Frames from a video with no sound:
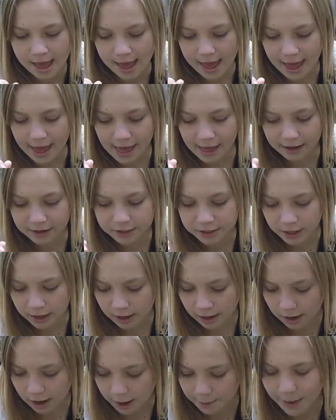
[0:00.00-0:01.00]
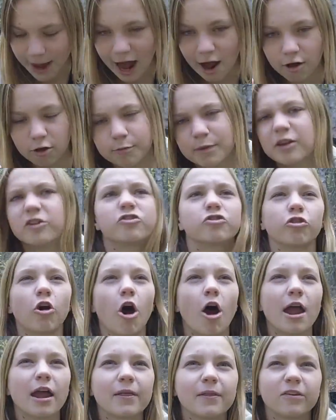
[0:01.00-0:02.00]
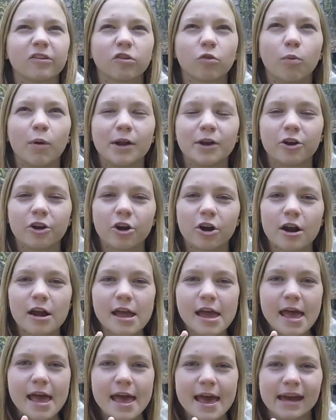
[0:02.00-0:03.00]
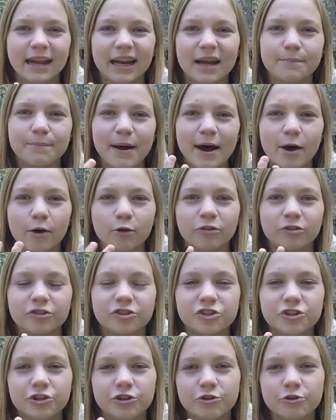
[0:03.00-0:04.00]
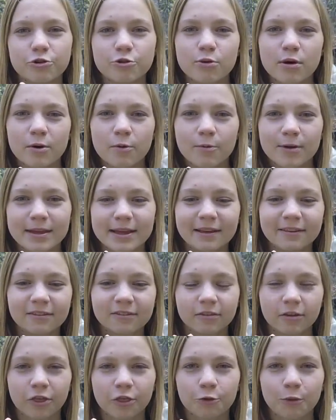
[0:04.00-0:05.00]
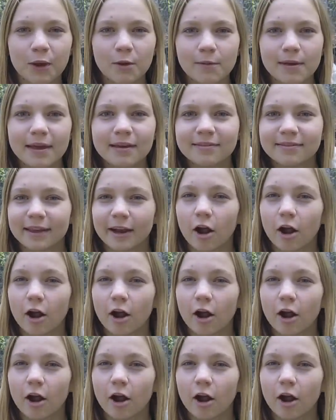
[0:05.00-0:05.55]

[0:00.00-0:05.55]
And um, I will be drawing this winner in about two weeks to three weeks.